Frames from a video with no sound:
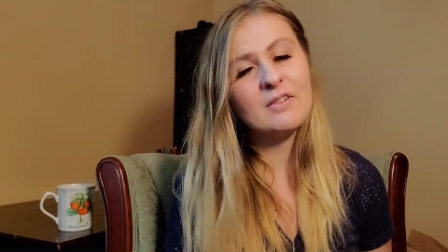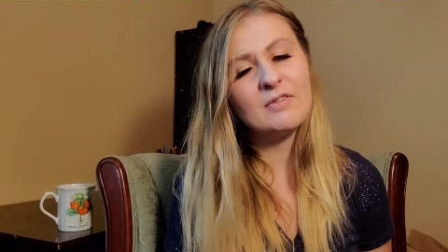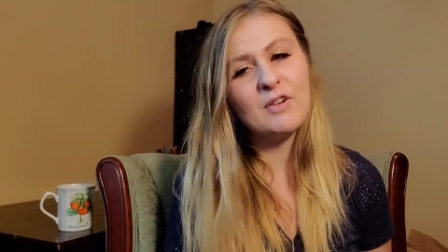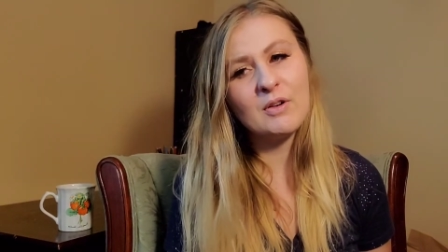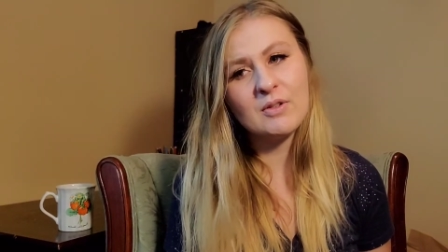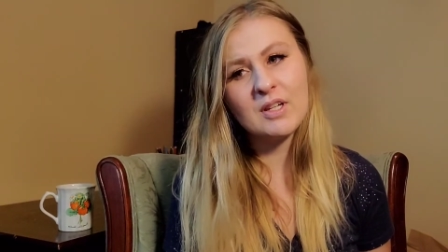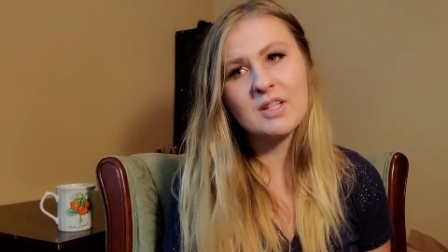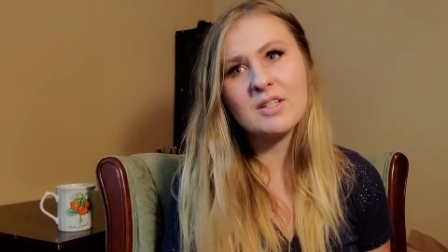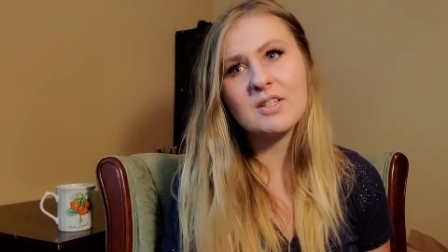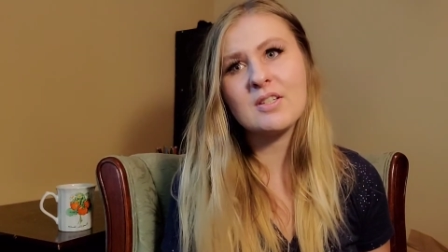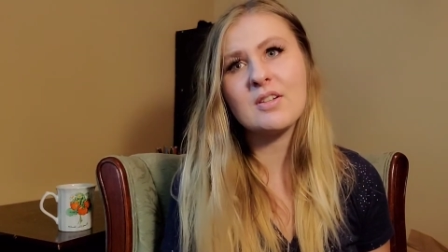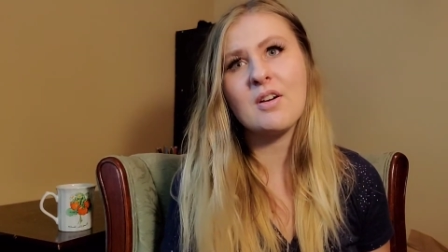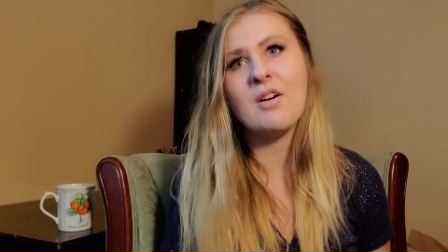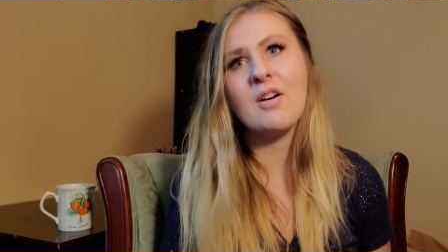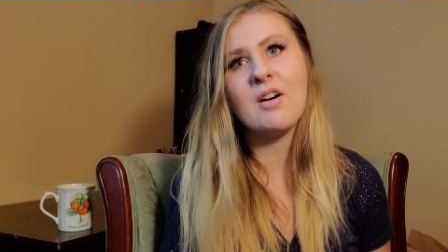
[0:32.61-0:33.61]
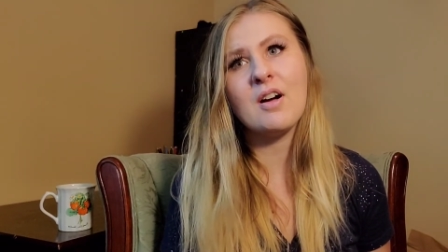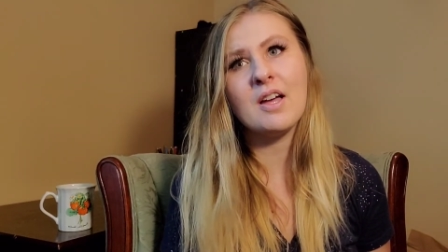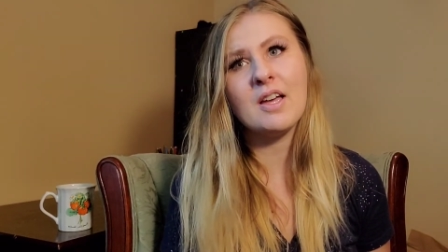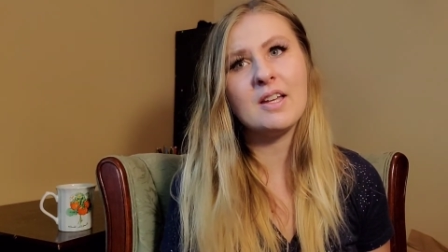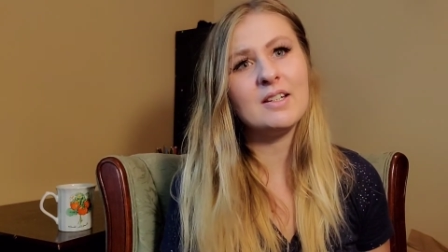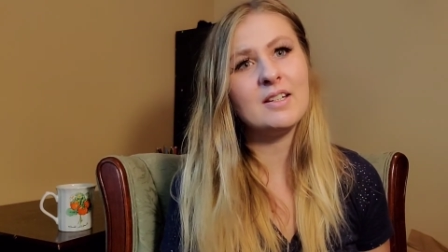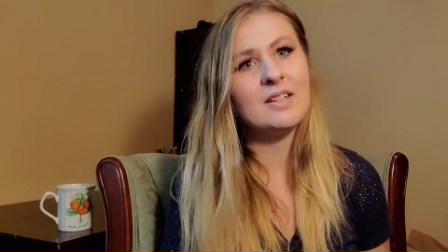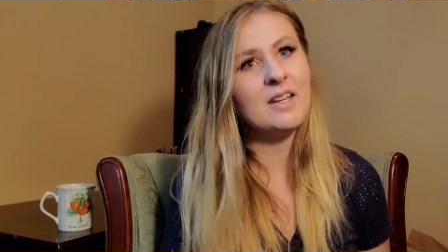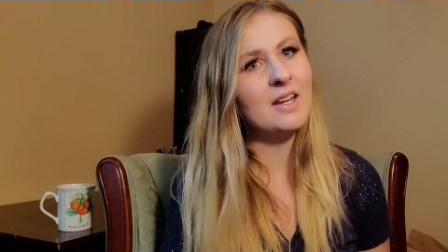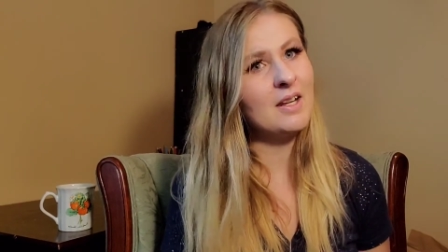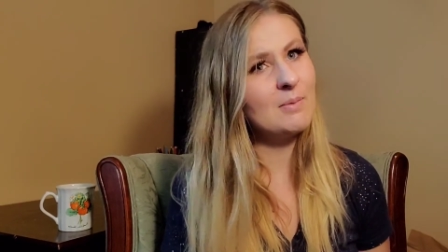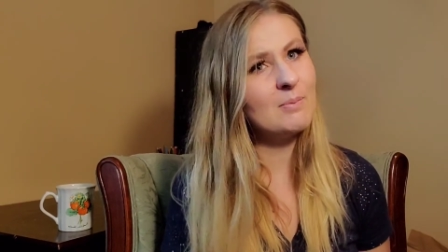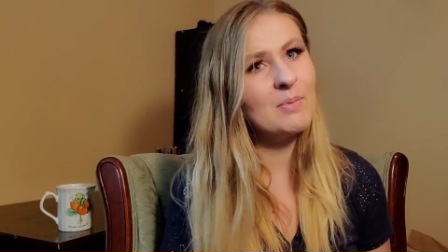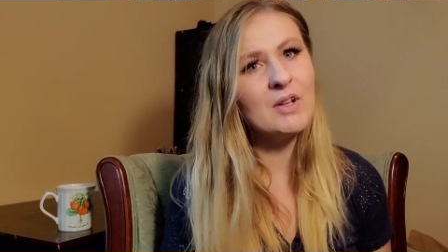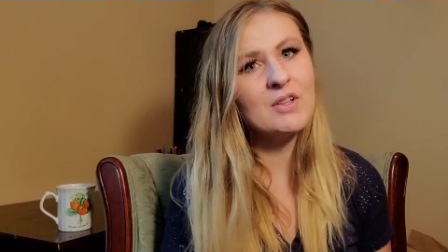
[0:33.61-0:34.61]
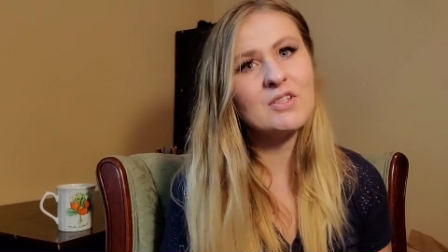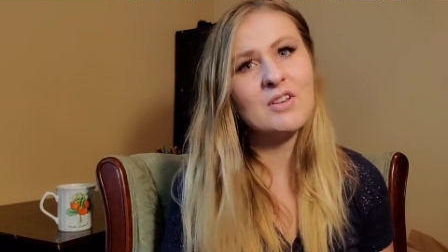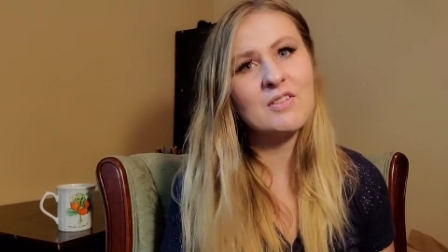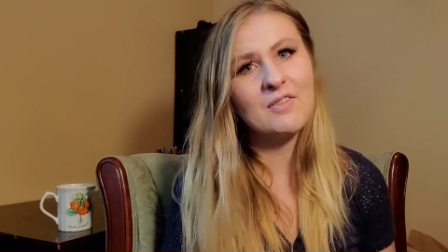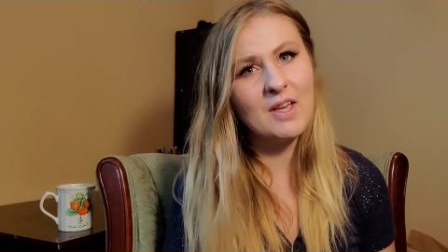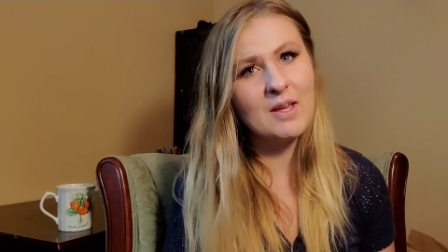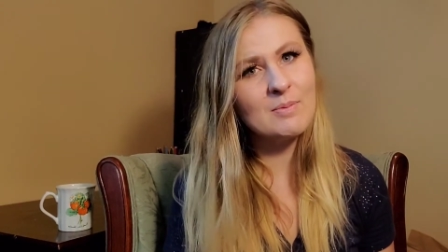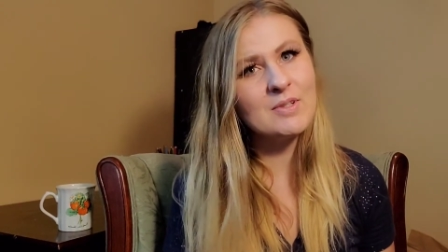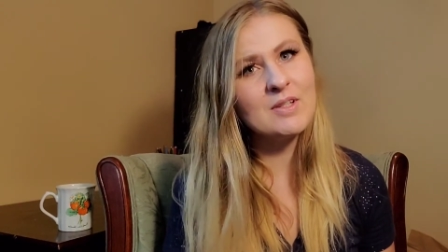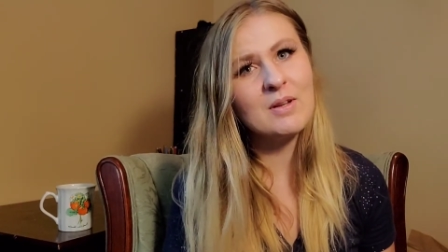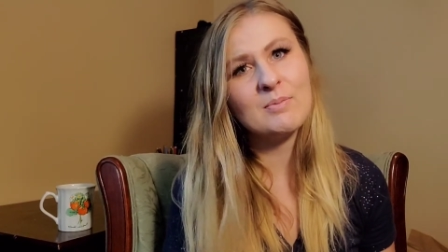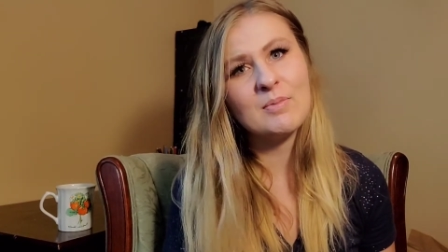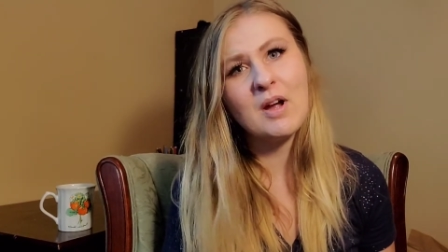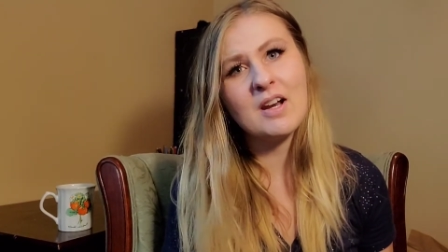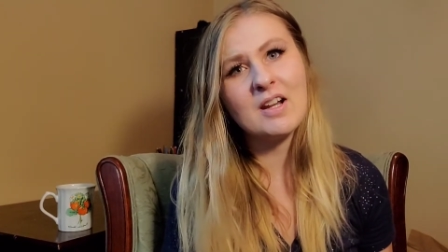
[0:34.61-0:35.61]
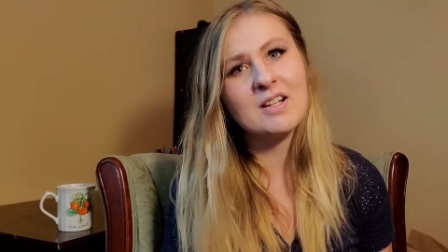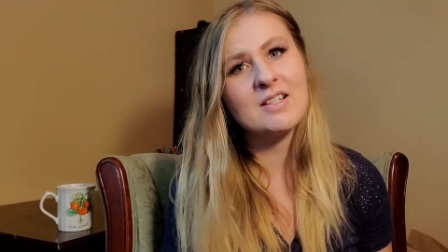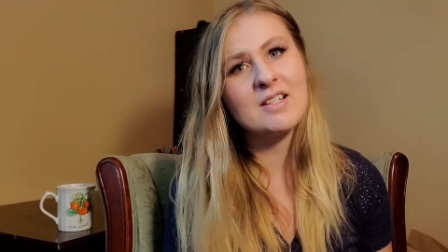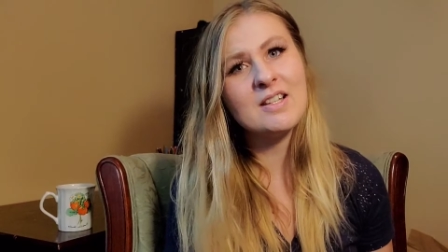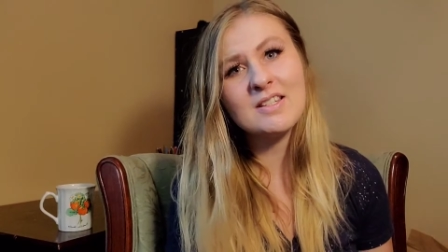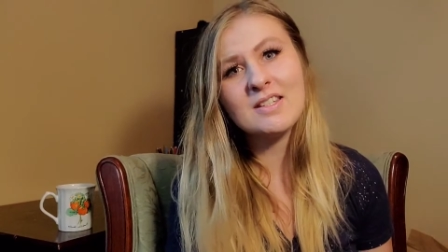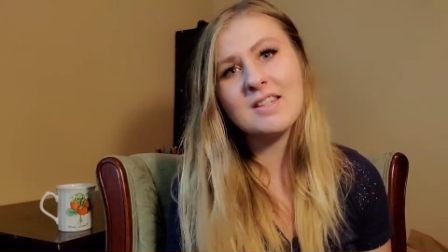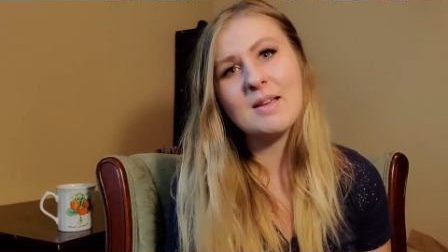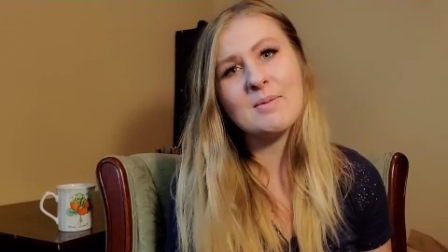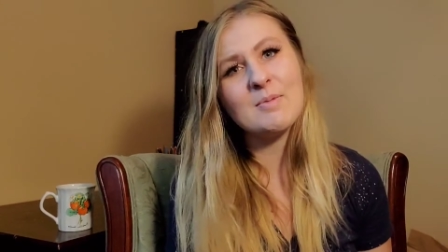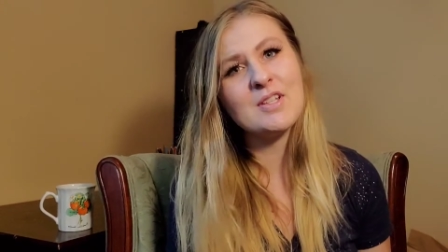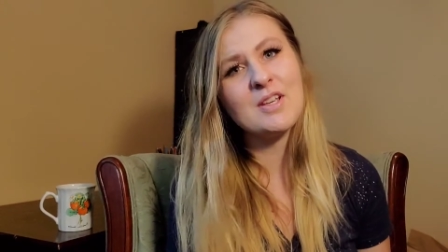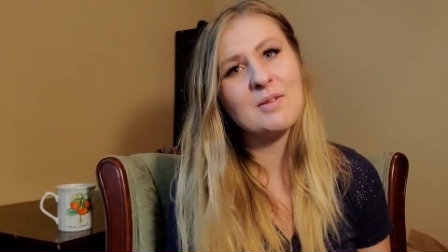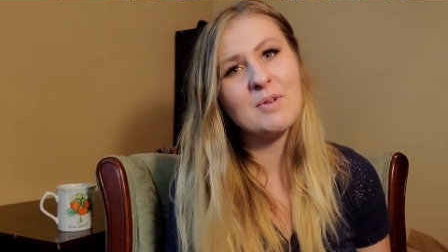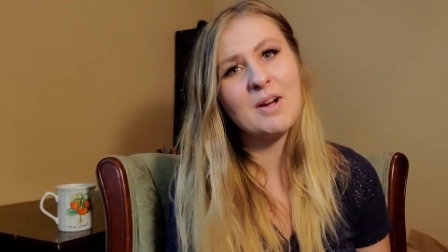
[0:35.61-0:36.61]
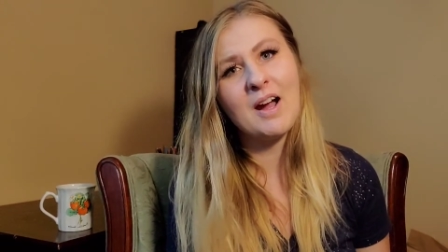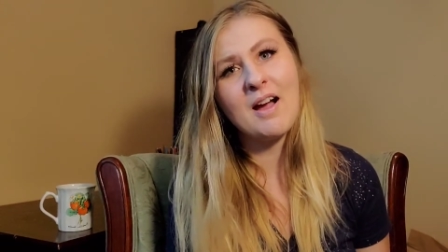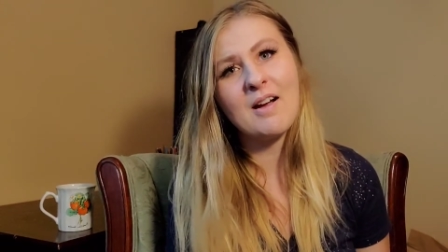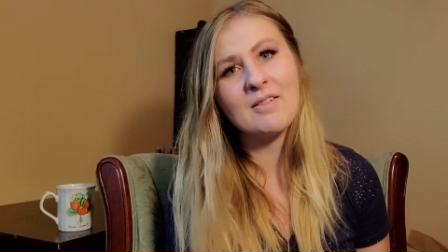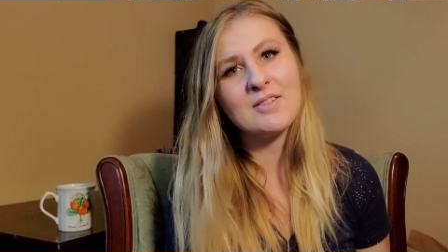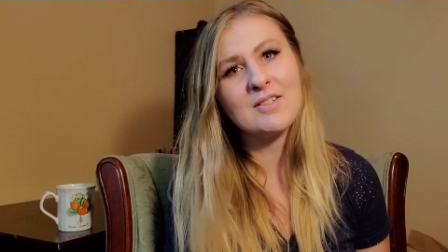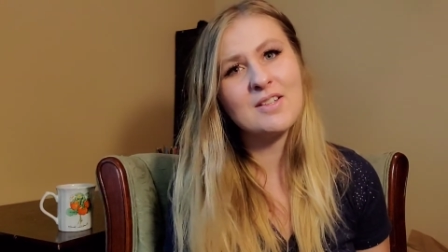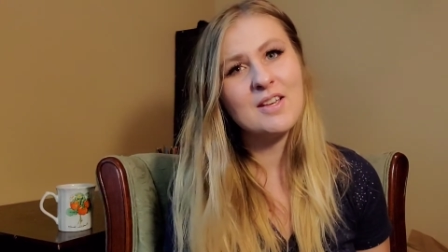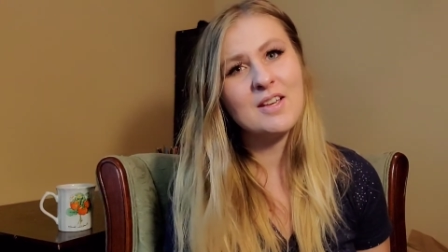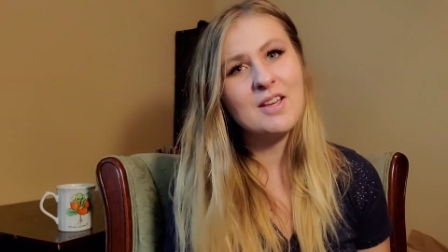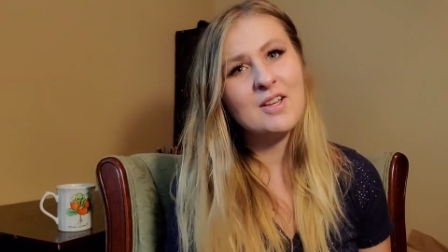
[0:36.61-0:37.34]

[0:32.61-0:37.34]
focused on getting a bunch of Amazon products into the Amazon warehouse